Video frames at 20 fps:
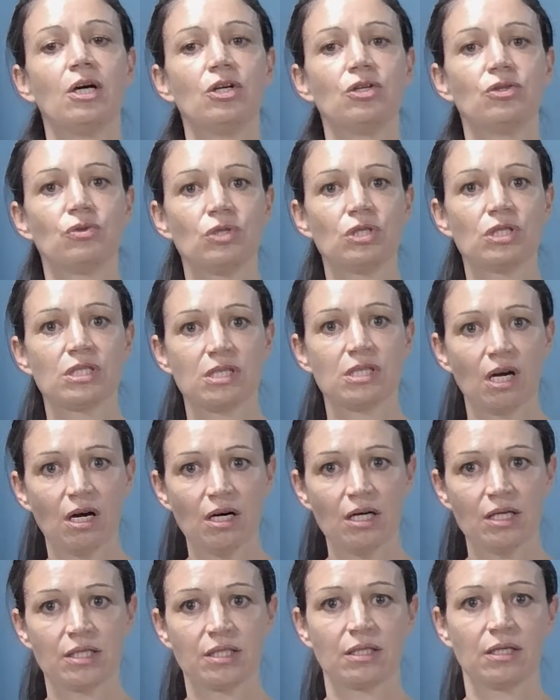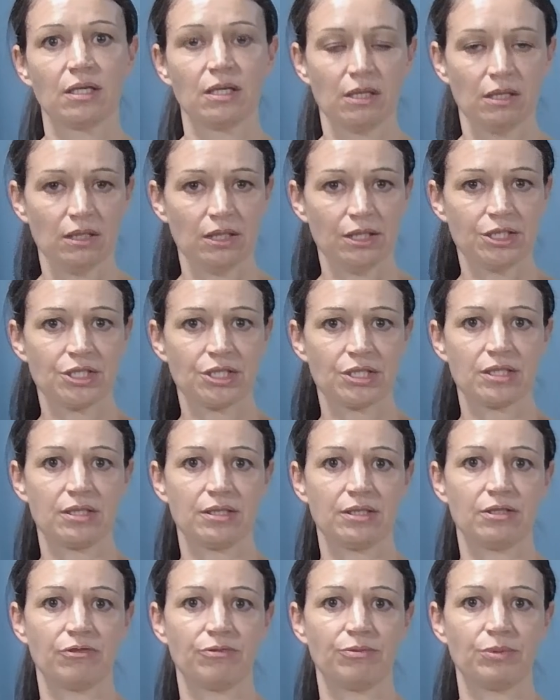to start a
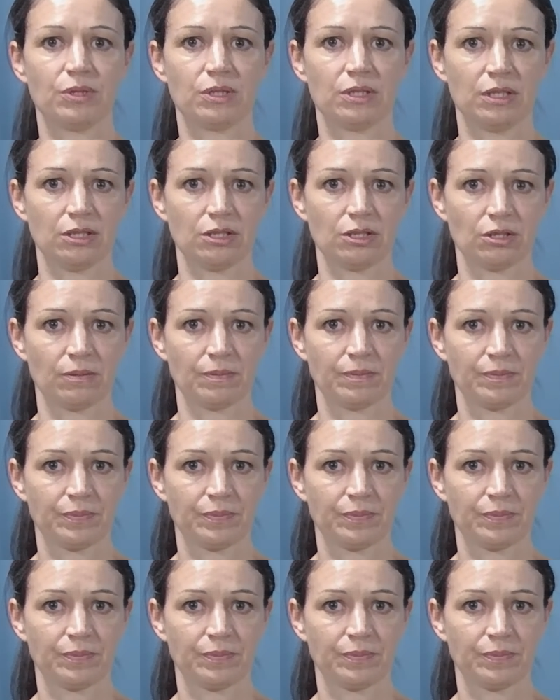legislative procedure